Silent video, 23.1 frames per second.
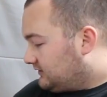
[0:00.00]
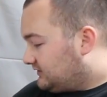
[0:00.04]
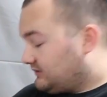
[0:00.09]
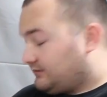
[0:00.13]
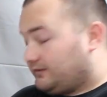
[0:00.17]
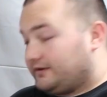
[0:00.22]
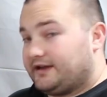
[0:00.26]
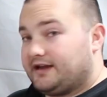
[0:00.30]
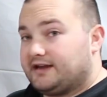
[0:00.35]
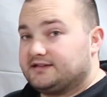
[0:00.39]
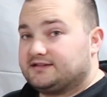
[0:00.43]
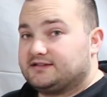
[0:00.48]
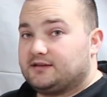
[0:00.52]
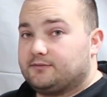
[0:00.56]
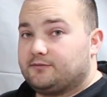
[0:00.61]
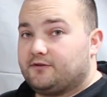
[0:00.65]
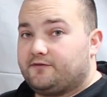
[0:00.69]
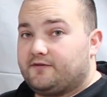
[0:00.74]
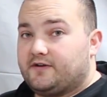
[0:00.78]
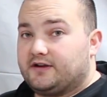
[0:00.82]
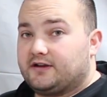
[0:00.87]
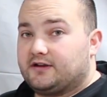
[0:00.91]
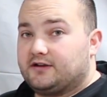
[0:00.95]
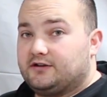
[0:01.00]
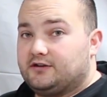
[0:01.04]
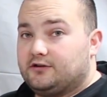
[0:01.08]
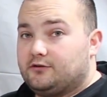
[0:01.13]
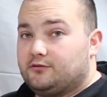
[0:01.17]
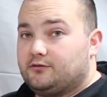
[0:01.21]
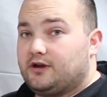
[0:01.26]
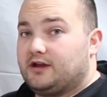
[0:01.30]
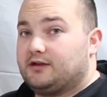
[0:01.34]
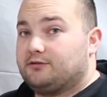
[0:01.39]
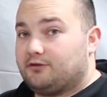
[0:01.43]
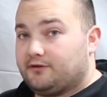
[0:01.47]
So I asked them if I could
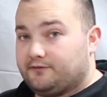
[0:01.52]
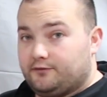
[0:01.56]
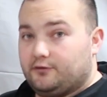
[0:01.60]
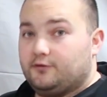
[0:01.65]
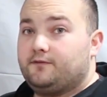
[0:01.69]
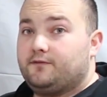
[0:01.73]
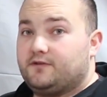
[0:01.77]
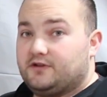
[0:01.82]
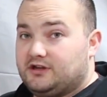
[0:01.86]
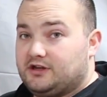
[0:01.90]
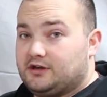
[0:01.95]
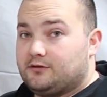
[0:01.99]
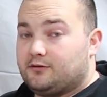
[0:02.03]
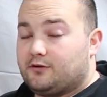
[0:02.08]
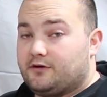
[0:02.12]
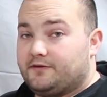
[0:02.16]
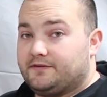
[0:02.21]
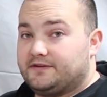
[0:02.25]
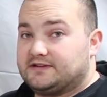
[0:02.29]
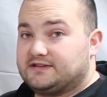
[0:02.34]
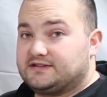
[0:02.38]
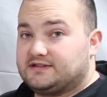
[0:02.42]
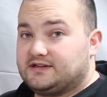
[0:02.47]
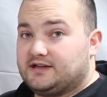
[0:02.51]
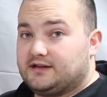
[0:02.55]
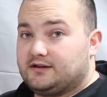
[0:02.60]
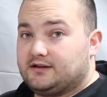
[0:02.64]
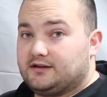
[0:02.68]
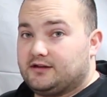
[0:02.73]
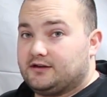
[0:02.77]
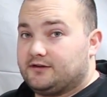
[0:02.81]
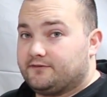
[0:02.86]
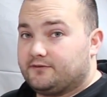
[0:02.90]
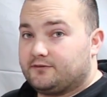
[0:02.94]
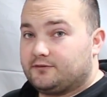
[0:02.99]
do a review video on this
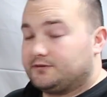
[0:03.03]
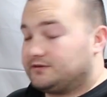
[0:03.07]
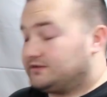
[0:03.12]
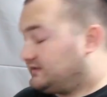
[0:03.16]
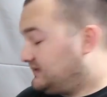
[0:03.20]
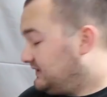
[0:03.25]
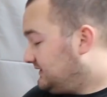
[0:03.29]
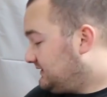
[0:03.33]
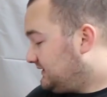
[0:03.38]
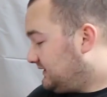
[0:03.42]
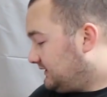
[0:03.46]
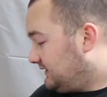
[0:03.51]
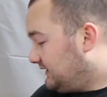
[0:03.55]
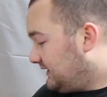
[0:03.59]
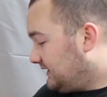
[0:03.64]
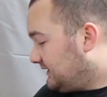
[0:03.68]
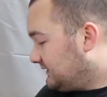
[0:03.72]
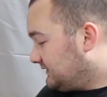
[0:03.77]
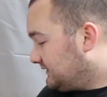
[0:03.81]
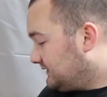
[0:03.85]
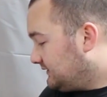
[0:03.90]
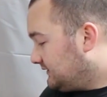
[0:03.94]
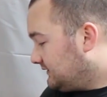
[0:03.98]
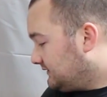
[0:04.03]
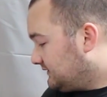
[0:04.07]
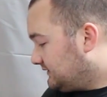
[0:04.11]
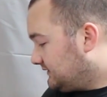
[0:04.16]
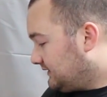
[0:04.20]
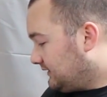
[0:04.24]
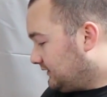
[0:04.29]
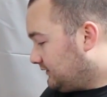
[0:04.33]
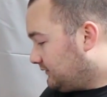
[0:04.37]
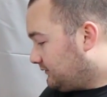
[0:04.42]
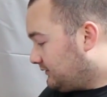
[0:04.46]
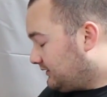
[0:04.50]
set and of course they said yes.
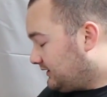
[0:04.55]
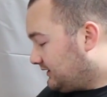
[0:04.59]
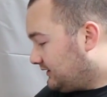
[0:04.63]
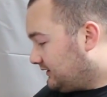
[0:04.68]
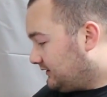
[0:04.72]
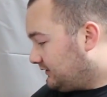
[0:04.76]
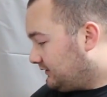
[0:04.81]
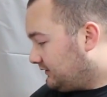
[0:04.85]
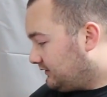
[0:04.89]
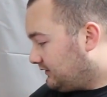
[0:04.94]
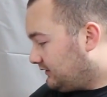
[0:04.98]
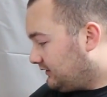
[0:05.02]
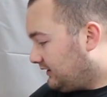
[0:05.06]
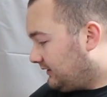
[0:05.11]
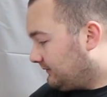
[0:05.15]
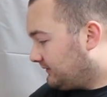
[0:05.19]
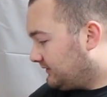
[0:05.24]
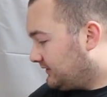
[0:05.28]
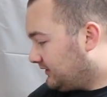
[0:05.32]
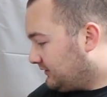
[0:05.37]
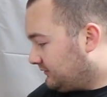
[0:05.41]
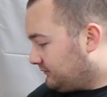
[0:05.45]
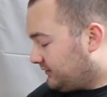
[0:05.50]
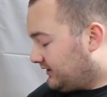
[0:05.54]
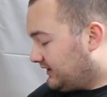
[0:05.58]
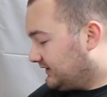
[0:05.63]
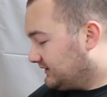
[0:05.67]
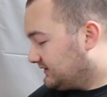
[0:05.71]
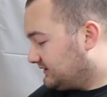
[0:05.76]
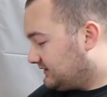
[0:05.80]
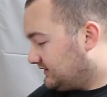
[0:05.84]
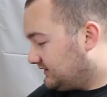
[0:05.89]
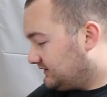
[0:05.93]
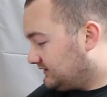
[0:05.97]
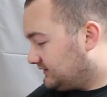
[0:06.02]
So uh, I'm going to
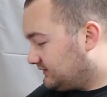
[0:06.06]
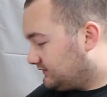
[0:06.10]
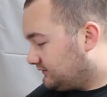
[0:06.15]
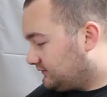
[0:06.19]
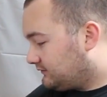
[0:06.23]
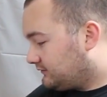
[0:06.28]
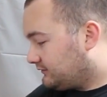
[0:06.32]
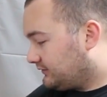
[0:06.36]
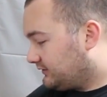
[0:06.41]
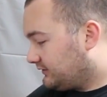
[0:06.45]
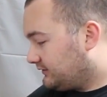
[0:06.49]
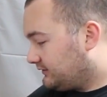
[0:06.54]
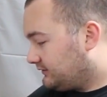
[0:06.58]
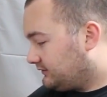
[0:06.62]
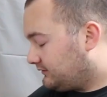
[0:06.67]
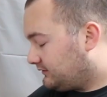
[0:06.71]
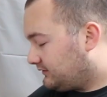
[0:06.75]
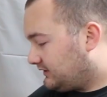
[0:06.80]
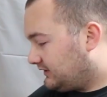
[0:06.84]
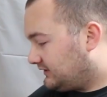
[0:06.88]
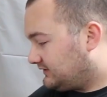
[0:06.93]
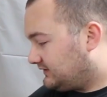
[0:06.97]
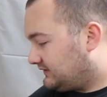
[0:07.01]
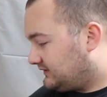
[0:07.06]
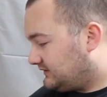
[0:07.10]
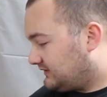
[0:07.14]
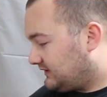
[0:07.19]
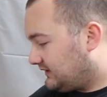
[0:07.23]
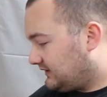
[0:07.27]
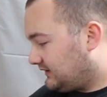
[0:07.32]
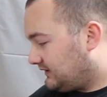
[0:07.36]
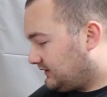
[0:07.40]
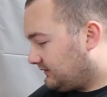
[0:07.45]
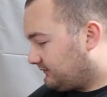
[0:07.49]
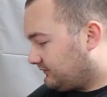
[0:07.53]
unbox this or I should
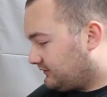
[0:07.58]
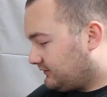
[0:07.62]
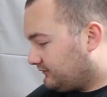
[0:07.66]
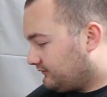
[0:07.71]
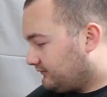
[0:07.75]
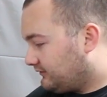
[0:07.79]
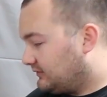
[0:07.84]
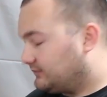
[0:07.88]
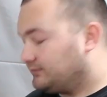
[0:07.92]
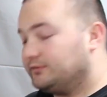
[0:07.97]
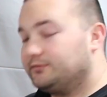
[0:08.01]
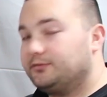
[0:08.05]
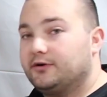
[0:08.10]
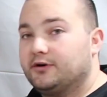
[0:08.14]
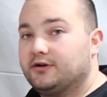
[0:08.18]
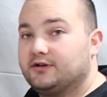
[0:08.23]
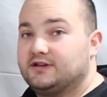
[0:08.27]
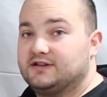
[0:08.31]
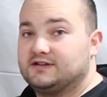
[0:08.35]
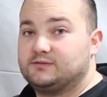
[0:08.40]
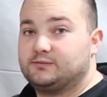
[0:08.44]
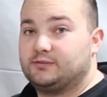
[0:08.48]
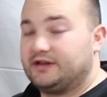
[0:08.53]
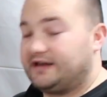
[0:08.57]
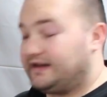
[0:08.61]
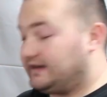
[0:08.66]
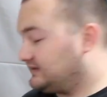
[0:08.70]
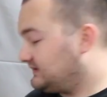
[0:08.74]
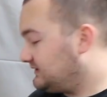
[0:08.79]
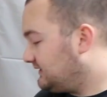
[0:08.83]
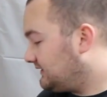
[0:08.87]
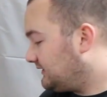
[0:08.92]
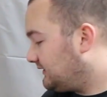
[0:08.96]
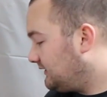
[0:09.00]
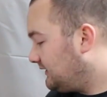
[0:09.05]
say I'm going to rip apart this
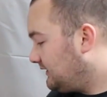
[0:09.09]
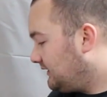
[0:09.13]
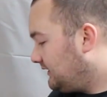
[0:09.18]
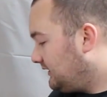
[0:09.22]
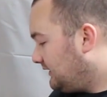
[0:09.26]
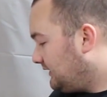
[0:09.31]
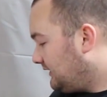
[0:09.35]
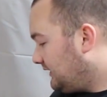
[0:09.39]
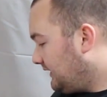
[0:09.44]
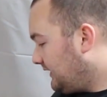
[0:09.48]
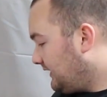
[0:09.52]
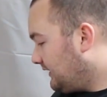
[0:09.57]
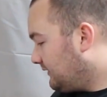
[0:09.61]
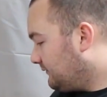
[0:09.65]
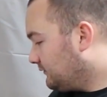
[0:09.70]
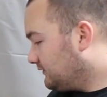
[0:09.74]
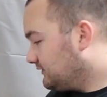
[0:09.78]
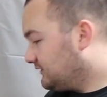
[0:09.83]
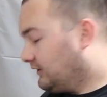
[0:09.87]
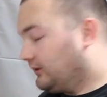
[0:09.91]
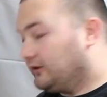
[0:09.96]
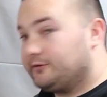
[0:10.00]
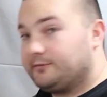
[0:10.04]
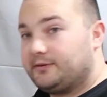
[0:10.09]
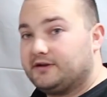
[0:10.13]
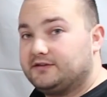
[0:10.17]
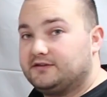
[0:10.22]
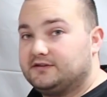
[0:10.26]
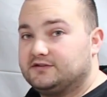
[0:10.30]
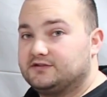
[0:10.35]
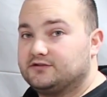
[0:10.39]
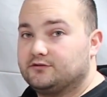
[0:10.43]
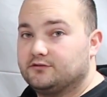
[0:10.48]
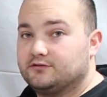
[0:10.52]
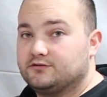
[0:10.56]
plastic and we'll talk about
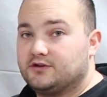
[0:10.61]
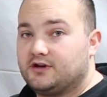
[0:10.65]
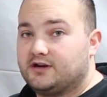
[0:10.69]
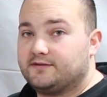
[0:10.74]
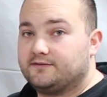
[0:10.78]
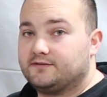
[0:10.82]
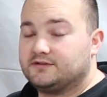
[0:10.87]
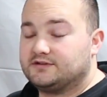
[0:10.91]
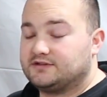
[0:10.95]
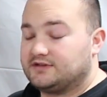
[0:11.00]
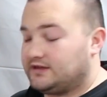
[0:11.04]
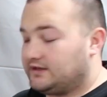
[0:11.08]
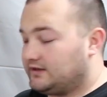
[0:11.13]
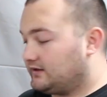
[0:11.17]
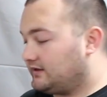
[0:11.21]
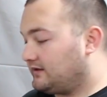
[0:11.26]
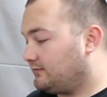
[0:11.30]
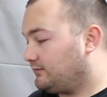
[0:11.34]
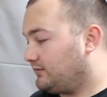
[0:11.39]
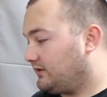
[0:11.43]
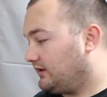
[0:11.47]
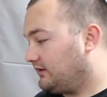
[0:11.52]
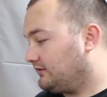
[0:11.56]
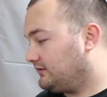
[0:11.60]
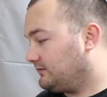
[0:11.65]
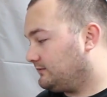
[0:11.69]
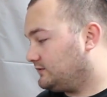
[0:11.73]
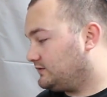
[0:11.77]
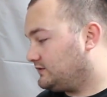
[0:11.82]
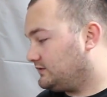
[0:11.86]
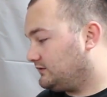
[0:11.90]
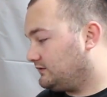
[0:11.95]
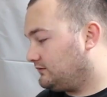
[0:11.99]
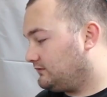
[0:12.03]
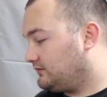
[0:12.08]
these screwdrivers and compare
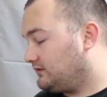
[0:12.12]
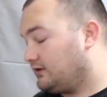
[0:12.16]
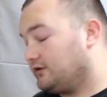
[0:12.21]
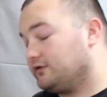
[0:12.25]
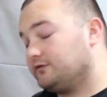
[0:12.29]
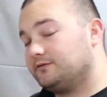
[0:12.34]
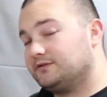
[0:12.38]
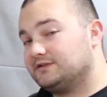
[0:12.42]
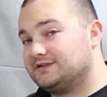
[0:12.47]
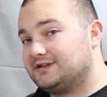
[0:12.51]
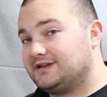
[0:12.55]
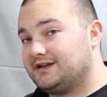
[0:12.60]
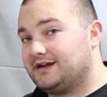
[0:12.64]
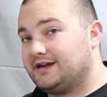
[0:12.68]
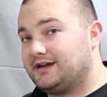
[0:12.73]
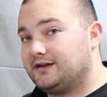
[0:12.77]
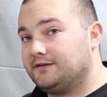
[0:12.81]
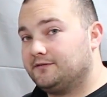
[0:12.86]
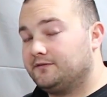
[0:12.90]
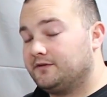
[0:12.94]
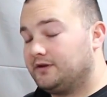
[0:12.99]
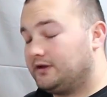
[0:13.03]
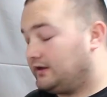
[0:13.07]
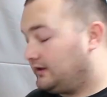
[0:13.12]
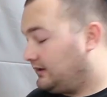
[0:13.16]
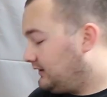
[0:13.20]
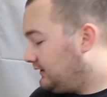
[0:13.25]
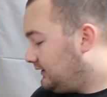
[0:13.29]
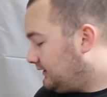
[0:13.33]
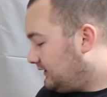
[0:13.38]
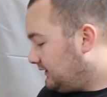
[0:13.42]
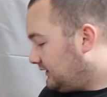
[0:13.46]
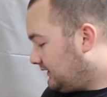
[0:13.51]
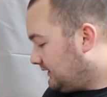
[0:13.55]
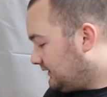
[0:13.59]
them to the other ones that I have
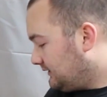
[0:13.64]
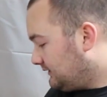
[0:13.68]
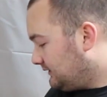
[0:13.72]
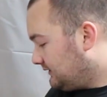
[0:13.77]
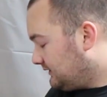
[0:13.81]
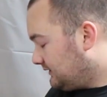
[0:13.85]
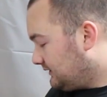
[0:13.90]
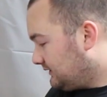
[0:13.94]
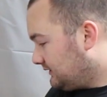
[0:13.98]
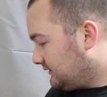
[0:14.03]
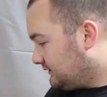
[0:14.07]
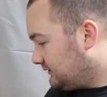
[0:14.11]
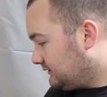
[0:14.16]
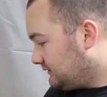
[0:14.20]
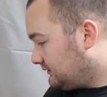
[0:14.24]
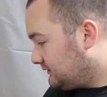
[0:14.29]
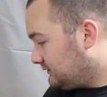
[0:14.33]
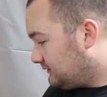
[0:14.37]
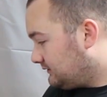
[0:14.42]
and uh,